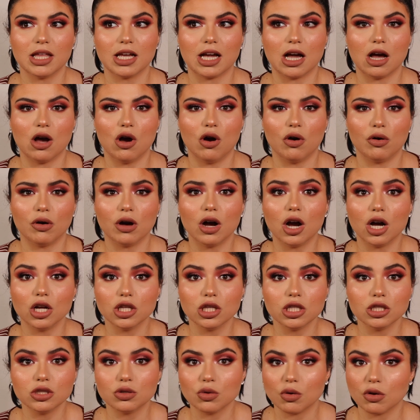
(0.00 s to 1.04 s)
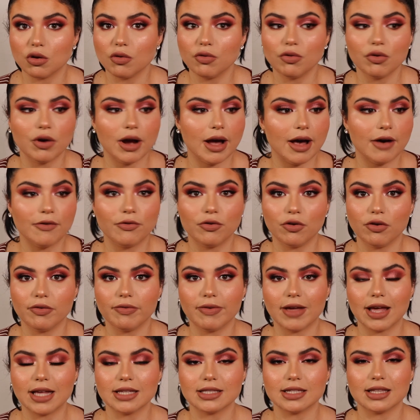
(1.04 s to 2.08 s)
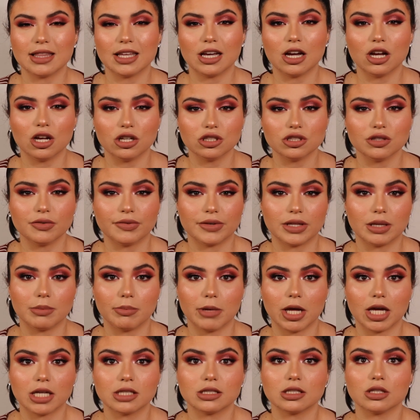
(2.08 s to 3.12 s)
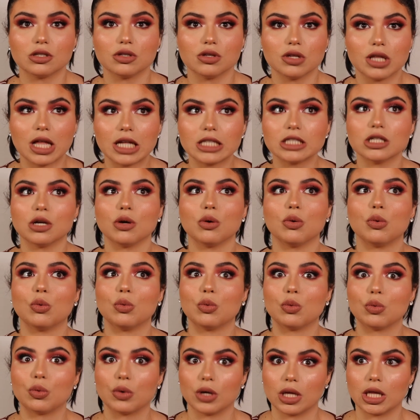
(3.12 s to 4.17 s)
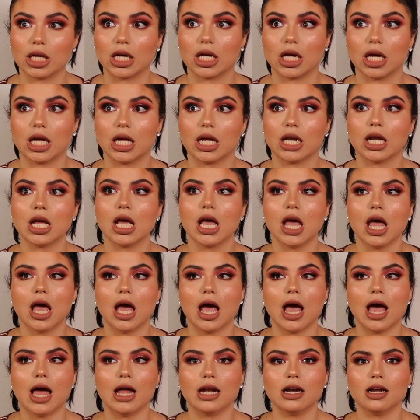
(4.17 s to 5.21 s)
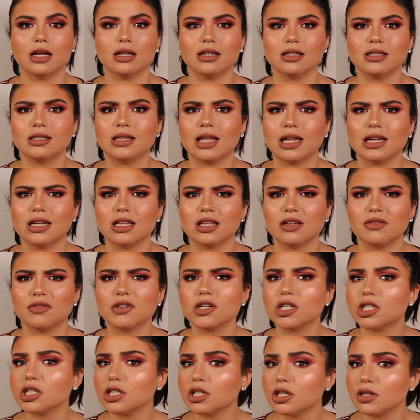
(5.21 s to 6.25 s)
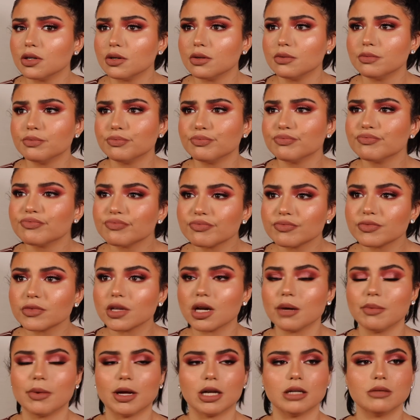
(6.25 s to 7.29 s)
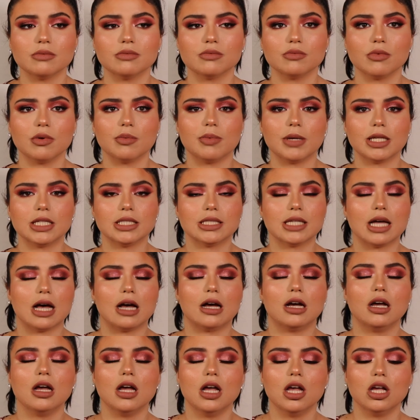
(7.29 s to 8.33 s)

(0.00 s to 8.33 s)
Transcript: like, oh, in total for a full face, I think 150 bucks. So that's really good. And if they deliver it to you, come on, what beats that?